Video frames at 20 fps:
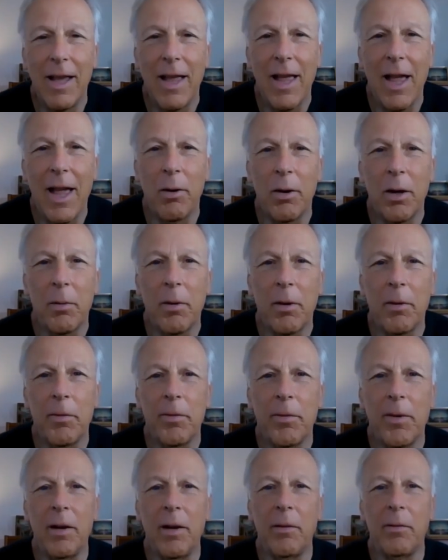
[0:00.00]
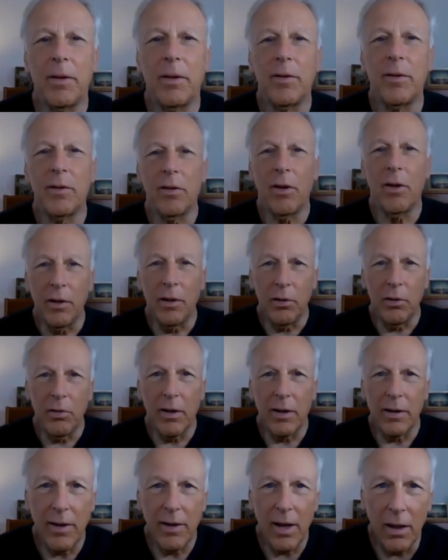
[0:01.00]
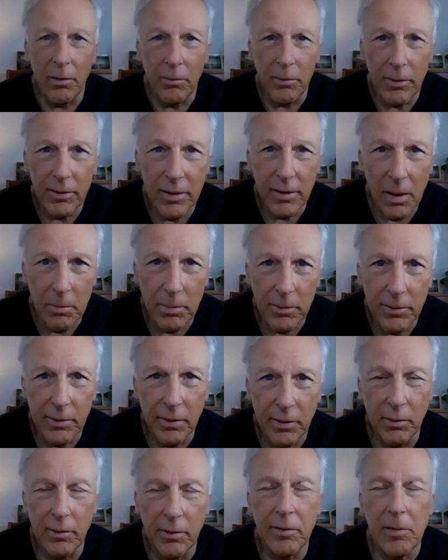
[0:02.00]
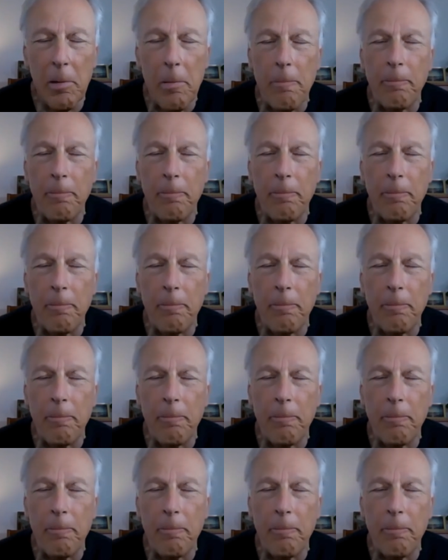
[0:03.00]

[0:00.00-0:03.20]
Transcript: And one of my favorite Star Trek television episodes